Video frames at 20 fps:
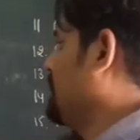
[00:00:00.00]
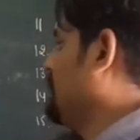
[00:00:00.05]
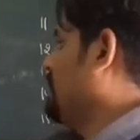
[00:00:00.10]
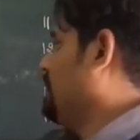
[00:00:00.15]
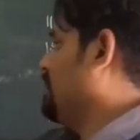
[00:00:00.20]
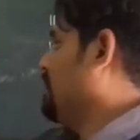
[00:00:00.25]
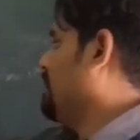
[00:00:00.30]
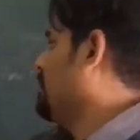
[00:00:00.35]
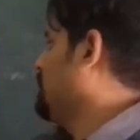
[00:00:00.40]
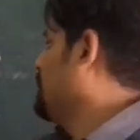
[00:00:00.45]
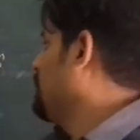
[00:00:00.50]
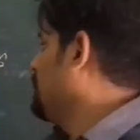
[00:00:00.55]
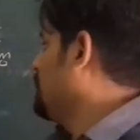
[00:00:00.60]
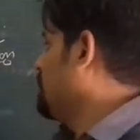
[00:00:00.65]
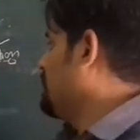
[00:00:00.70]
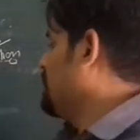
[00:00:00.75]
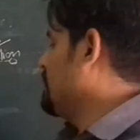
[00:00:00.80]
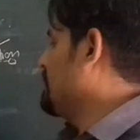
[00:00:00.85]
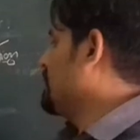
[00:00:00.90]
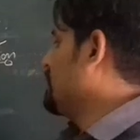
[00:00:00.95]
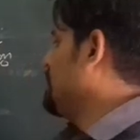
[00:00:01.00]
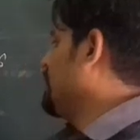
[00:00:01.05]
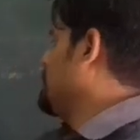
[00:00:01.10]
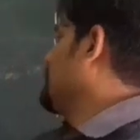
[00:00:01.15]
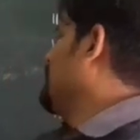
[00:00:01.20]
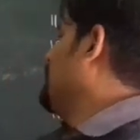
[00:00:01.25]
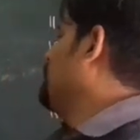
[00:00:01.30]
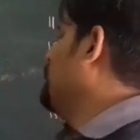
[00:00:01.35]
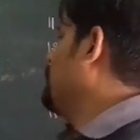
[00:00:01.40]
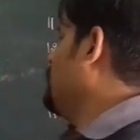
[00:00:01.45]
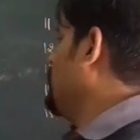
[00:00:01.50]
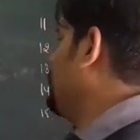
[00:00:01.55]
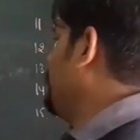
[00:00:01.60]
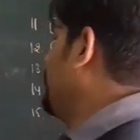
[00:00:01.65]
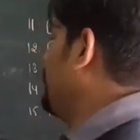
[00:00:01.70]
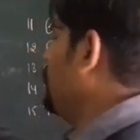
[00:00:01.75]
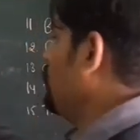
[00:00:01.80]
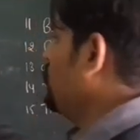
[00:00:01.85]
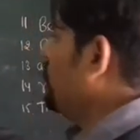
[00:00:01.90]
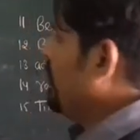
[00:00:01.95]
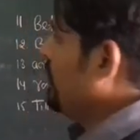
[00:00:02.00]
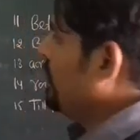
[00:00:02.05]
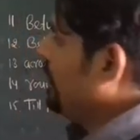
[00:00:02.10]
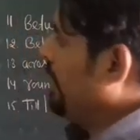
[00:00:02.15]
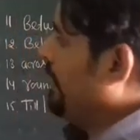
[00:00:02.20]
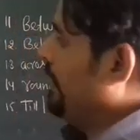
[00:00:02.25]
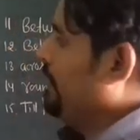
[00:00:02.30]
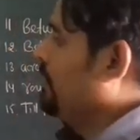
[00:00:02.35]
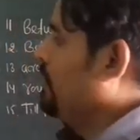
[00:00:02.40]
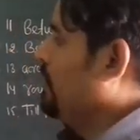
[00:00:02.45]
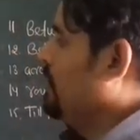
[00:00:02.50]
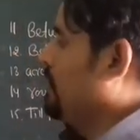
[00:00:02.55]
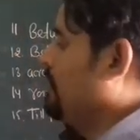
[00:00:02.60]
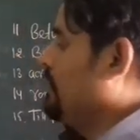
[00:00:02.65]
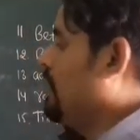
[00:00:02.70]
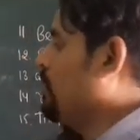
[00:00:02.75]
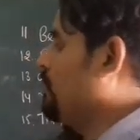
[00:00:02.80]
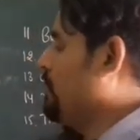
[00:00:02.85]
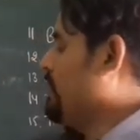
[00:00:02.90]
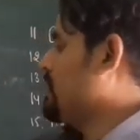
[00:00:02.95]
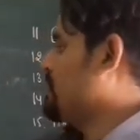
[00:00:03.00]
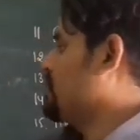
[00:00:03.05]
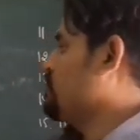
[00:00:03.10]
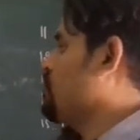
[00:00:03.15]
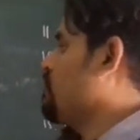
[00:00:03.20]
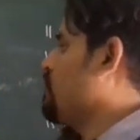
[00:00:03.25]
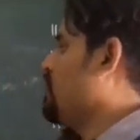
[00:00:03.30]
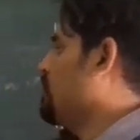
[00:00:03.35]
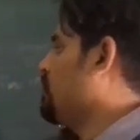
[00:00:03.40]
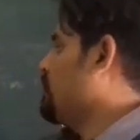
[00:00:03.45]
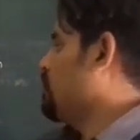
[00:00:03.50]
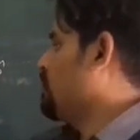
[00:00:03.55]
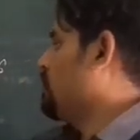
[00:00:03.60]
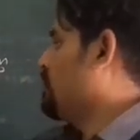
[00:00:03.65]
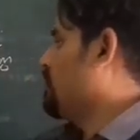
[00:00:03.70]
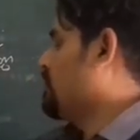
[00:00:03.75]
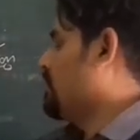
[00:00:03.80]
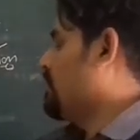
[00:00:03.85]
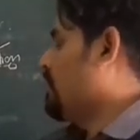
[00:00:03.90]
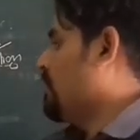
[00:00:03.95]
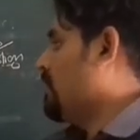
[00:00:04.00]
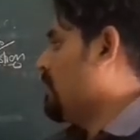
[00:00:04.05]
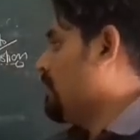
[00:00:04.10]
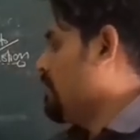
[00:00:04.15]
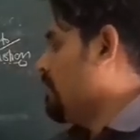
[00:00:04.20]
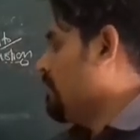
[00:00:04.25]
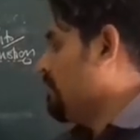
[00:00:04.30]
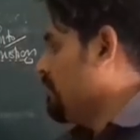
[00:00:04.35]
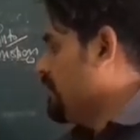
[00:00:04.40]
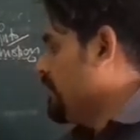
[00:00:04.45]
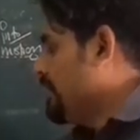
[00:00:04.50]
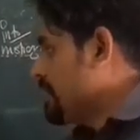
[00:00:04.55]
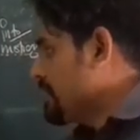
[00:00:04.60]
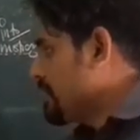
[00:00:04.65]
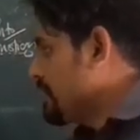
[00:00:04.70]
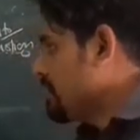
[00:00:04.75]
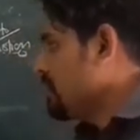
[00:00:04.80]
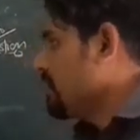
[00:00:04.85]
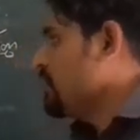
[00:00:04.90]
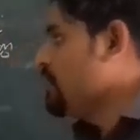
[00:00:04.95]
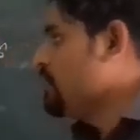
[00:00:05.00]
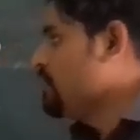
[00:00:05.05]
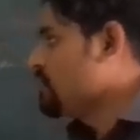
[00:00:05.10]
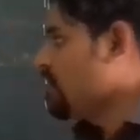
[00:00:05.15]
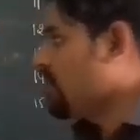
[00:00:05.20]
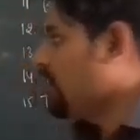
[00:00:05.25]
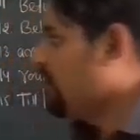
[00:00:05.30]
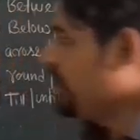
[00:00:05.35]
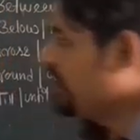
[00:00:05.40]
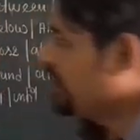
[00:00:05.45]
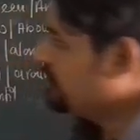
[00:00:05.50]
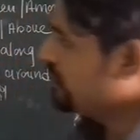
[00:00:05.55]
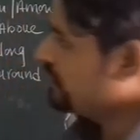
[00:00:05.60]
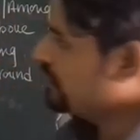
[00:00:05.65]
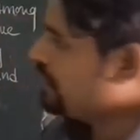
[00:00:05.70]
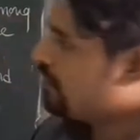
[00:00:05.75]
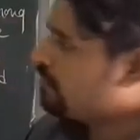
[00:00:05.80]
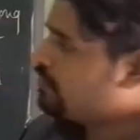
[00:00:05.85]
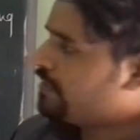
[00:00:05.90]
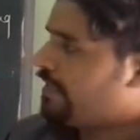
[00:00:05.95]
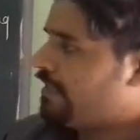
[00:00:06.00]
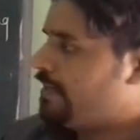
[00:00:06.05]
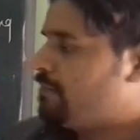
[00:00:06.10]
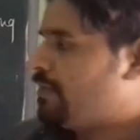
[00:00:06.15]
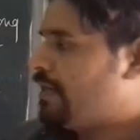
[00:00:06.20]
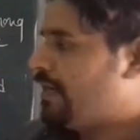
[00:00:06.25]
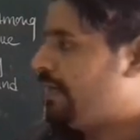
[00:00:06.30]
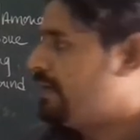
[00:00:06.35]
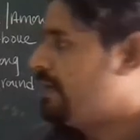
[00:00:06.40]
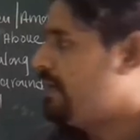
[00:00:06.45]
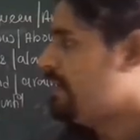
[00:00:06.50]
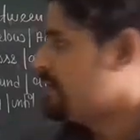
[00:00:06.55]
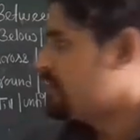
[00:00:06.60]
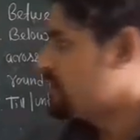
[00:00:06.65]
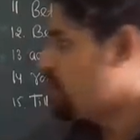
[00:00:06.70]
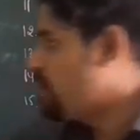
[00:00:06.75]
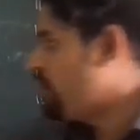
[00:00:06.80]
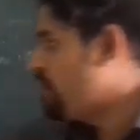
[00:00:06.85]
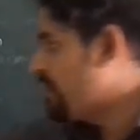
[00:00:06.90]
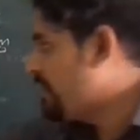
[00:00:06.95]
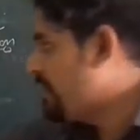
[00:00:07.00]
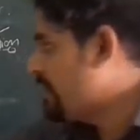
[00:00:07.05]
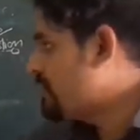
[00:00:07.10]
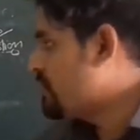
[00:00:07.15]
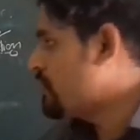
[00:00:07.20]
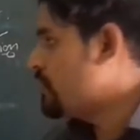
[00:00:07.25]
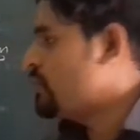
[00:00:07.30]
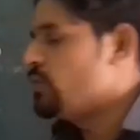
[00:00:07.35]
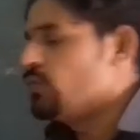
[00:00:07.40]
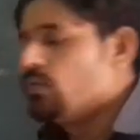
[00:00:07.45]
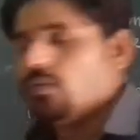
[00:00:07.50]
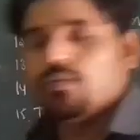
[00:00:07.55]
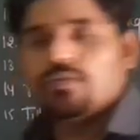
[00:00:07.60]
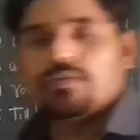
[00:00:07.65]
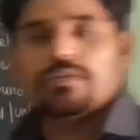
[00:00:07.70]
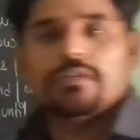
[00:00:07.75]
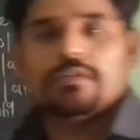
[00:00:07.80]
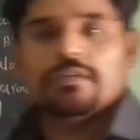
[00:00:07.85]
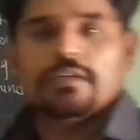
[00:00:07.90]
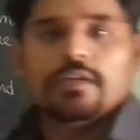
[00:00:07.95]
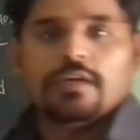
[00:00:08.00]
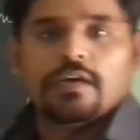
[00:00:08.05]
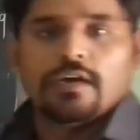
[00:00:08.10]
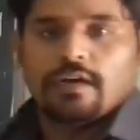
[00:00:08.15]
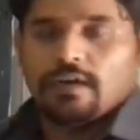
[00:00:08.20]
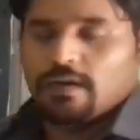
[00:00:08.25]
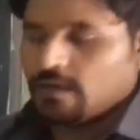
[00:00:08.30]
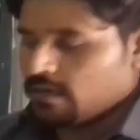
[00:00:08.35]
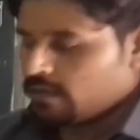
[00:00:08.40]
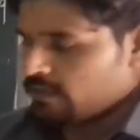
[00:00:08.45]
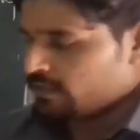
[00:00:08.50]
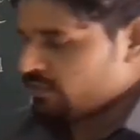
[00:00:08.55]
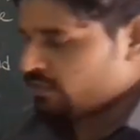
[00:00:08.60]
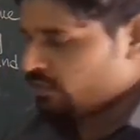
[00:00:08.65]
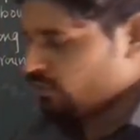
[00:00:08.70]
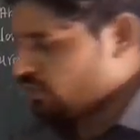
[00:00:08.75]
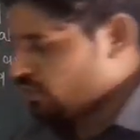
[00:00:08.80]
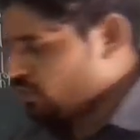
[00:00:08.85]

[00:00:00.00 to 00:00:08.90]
uh, this is the example of into and in. Now let us move on to we discuss the use of with, without, and by. So with is used to